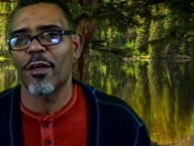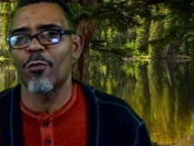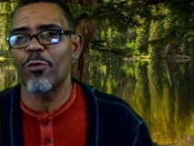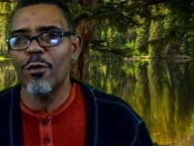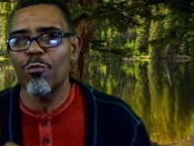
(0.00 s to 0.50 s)
And
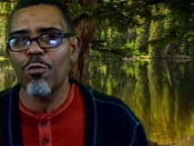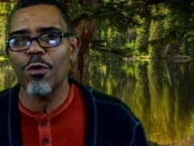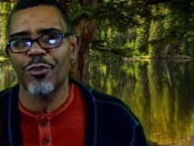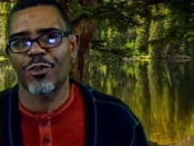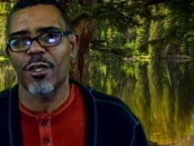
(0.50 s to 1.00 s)
we
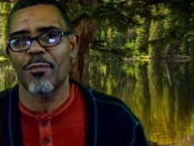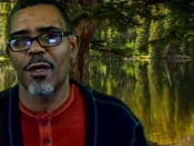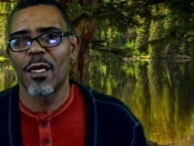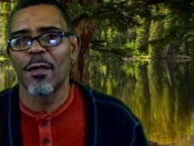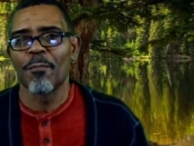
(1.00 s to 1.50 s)
worship
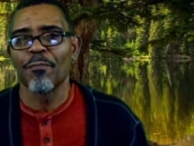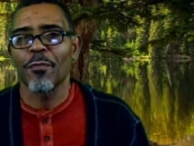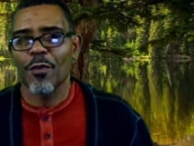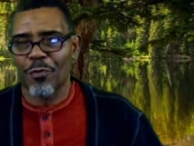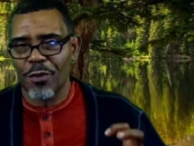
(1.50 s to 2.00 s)

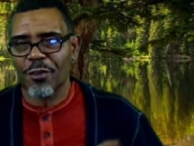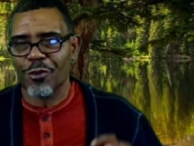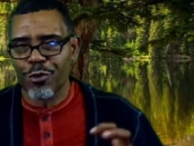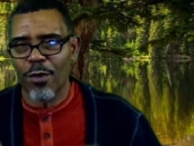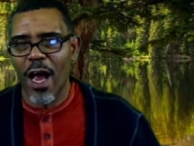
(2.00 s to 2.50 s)
this
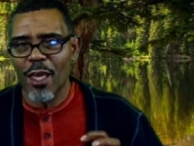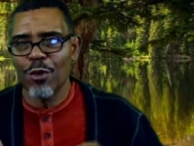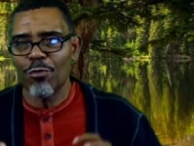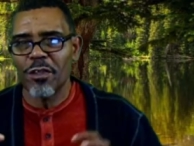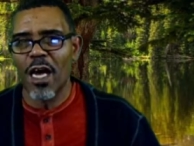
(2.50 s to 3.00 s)

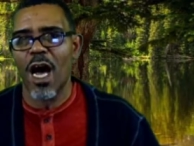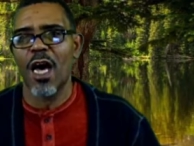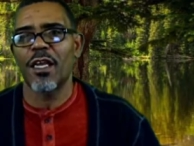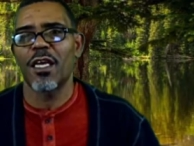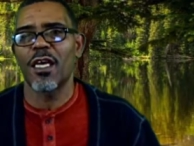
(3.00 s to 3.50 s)
triune
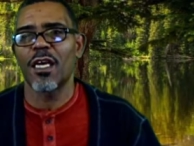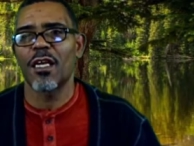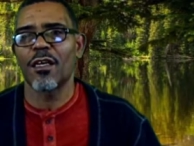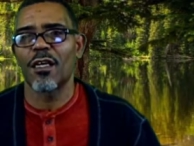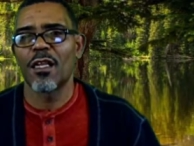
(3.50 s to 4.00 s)
Godhead